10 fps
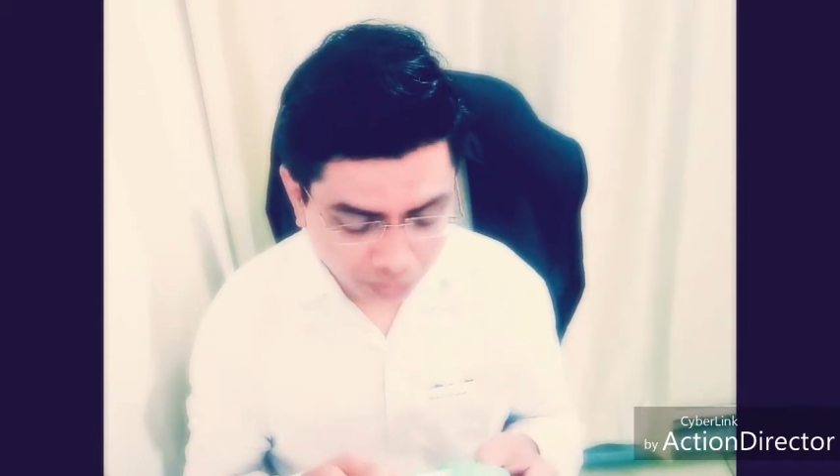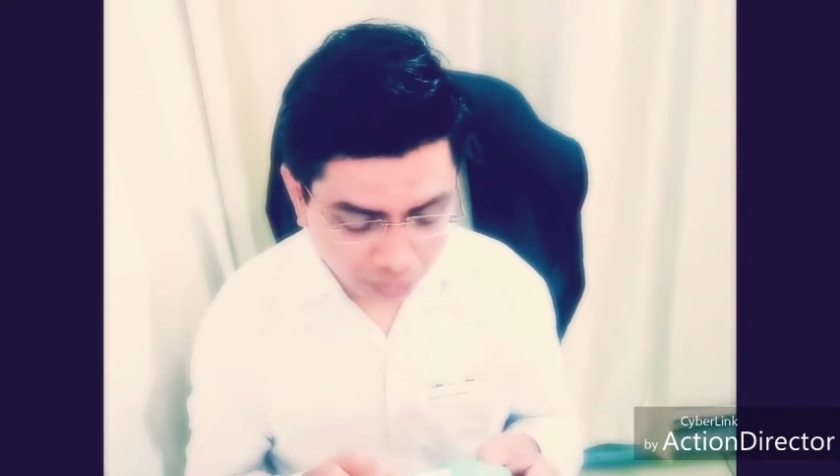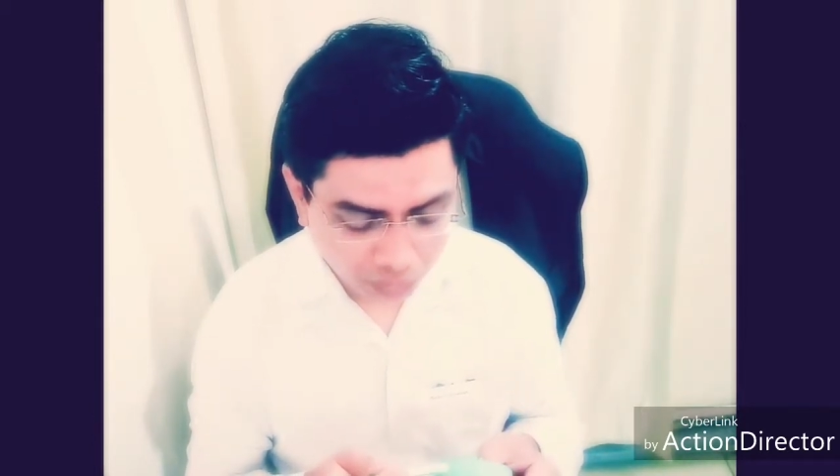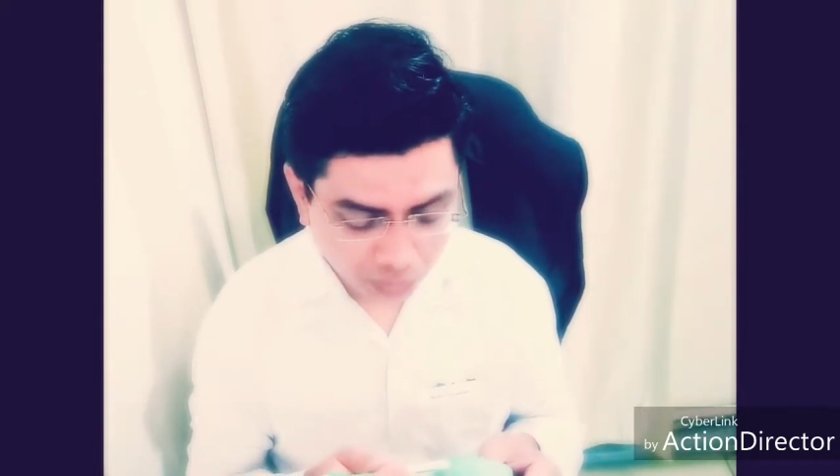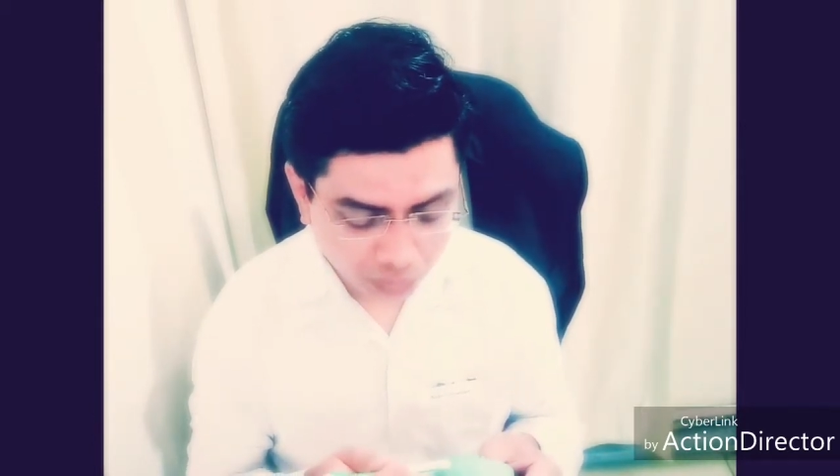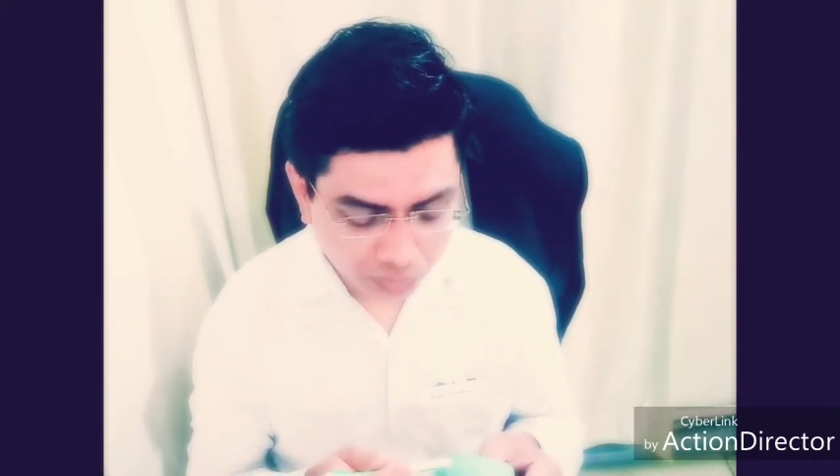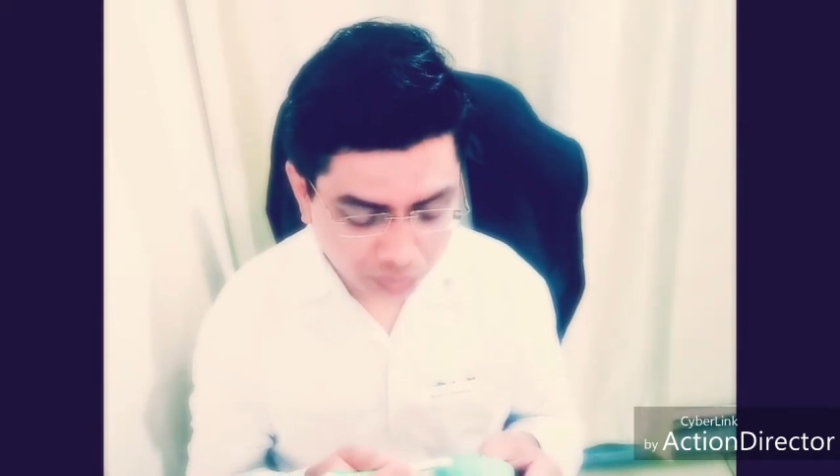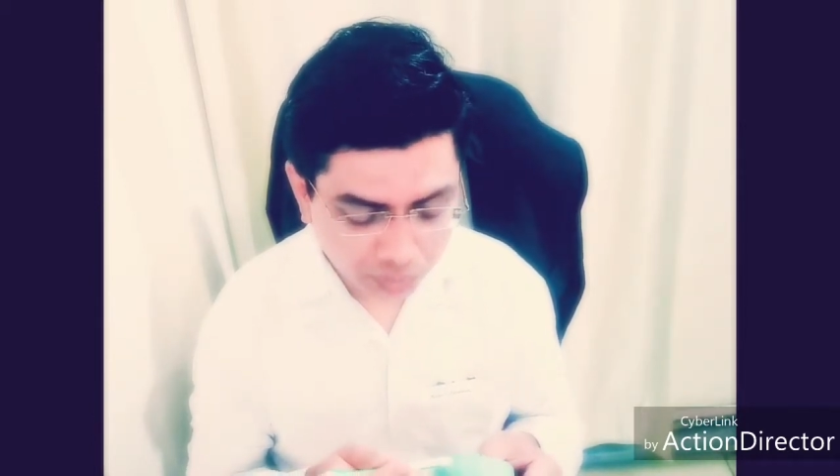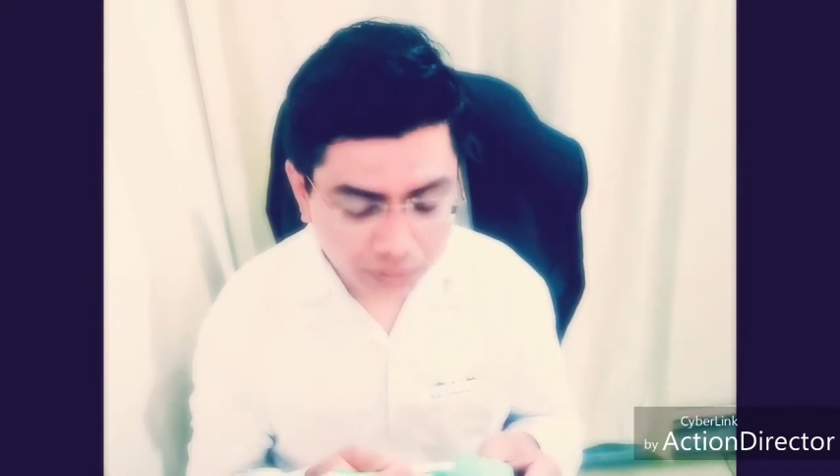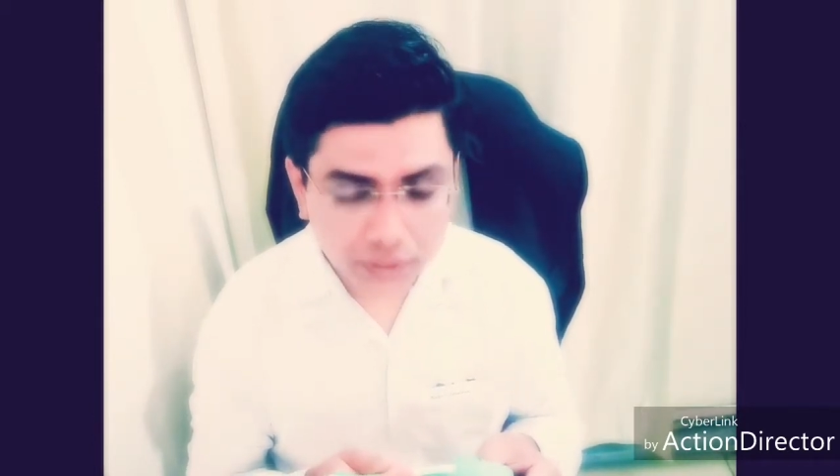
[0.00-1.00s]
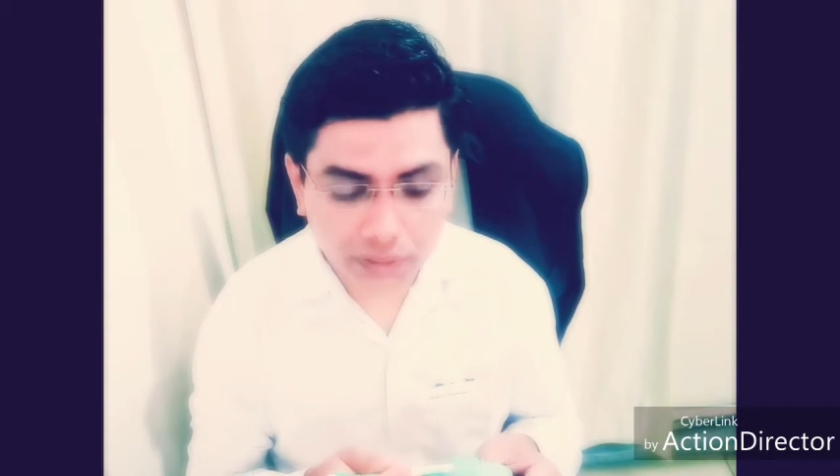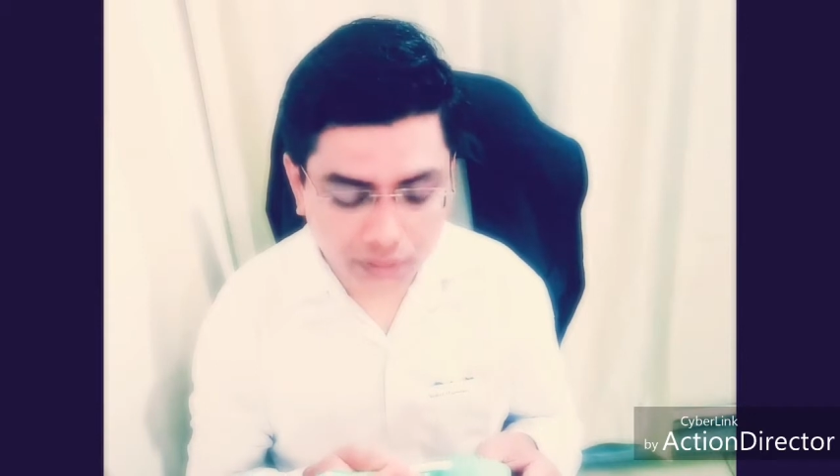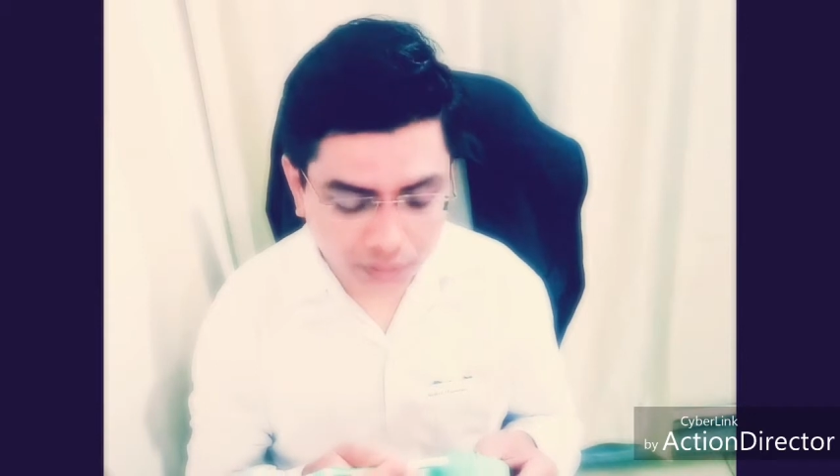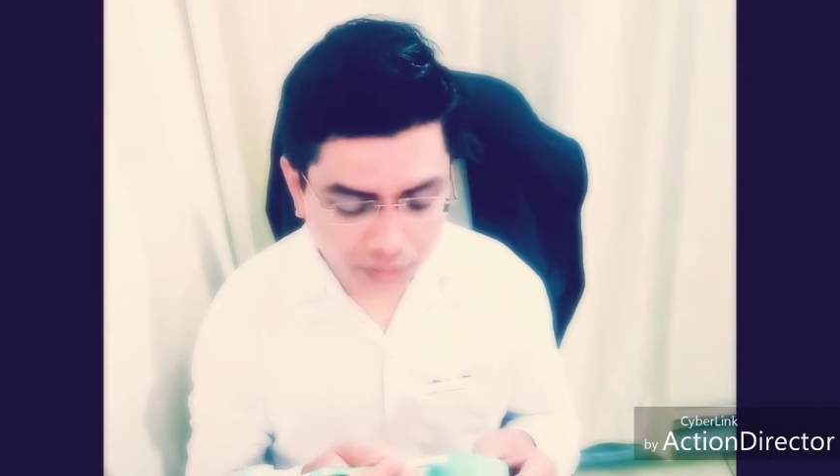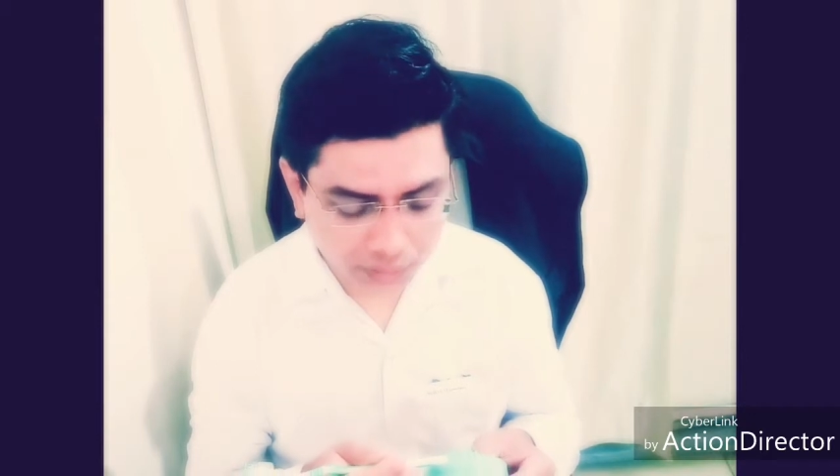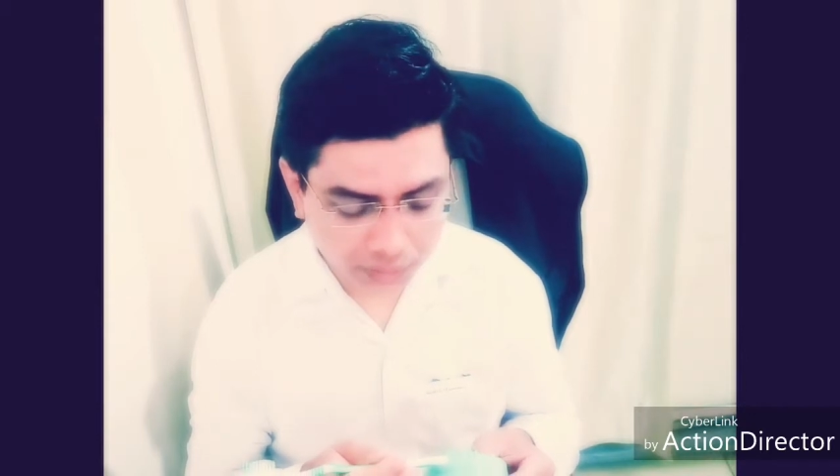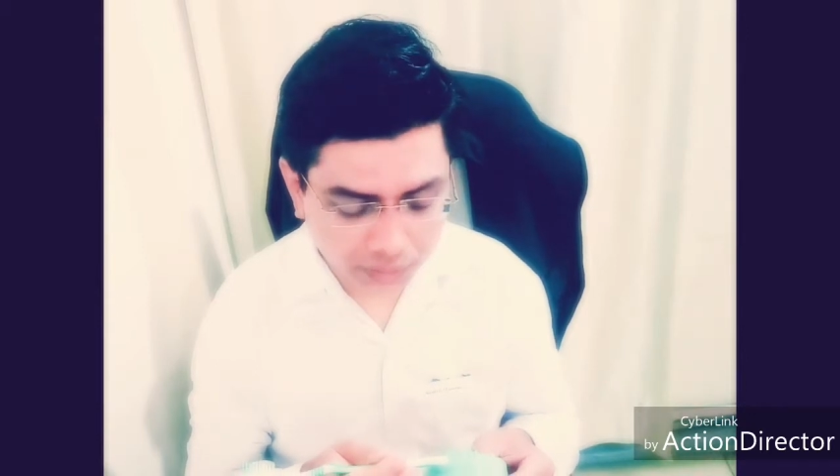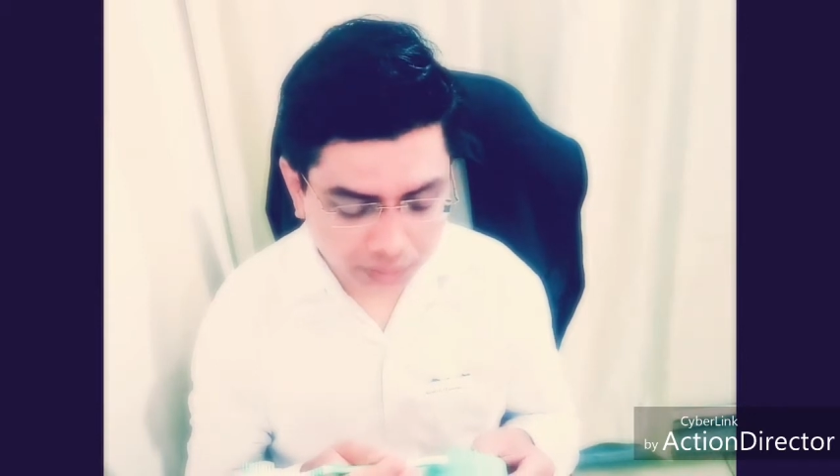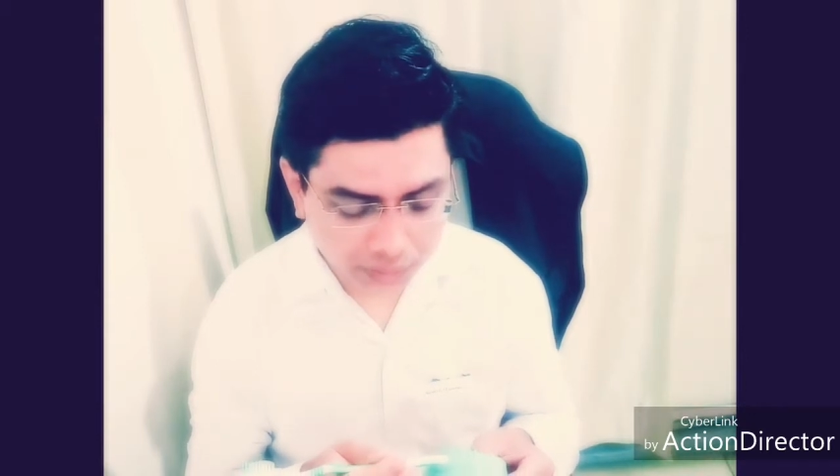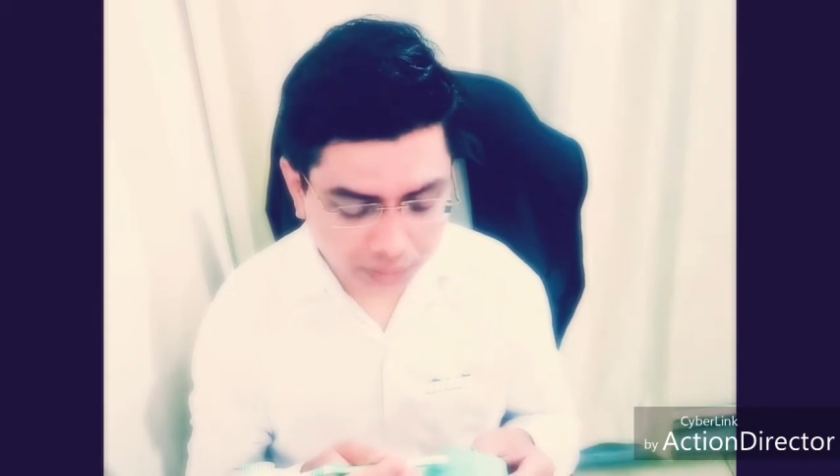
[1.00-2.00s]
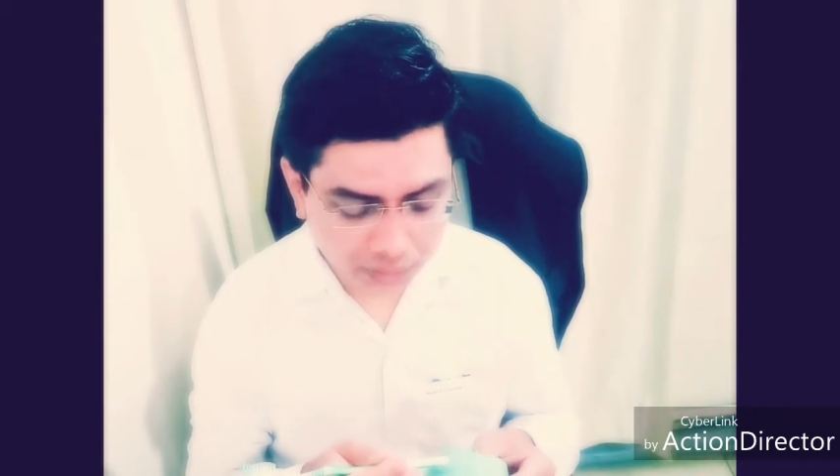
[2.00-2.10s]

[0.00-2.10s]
So this is